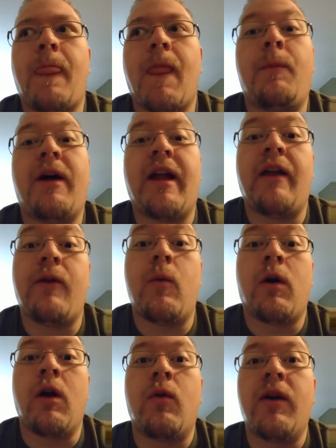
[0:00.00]
But if you
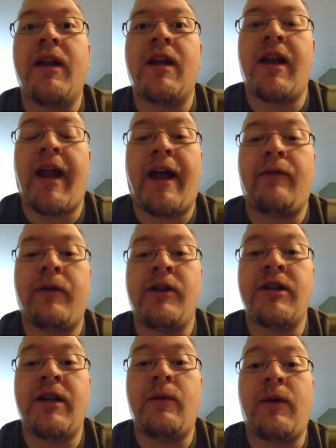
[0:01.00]
weren't going to get into half range
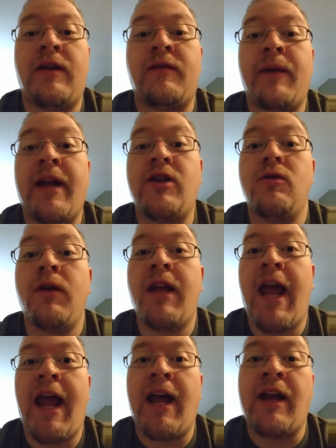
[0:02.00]
anyways, and you
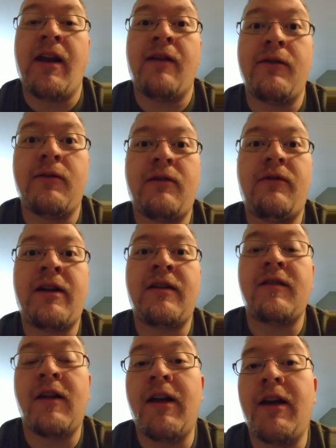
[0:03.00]
can if you
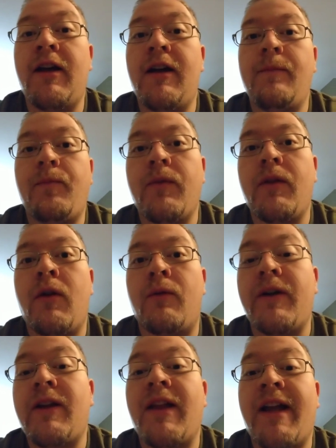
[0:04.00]
advance, don't
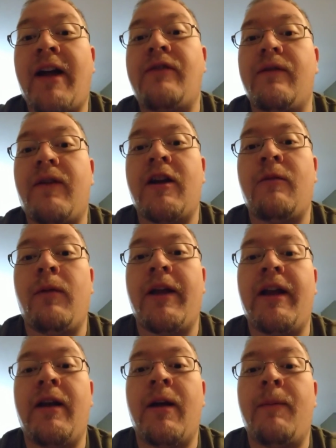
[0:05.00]
forget the Cadre
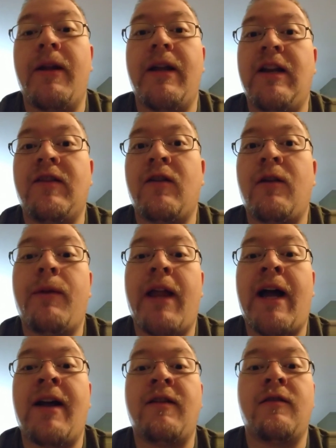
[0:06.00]
Fireblade ability still
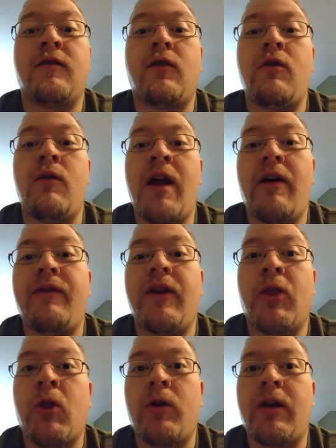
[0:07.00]
applies, so you now have a
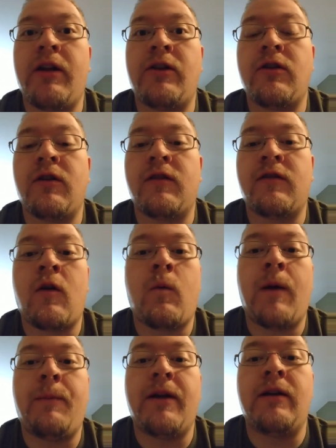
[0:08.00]
30-inch assault
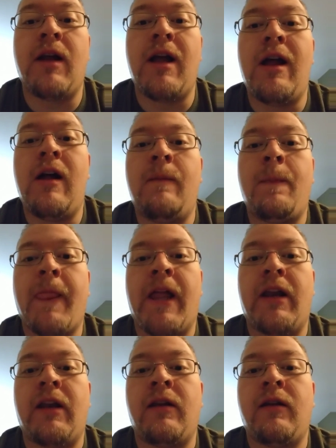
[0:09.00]
weapon,
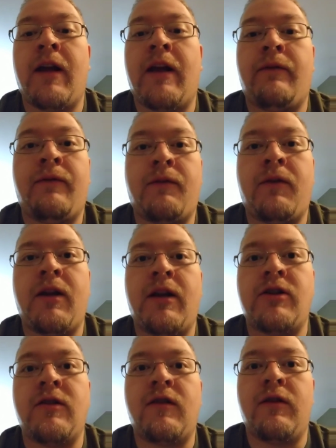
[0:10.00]
and at 15 inches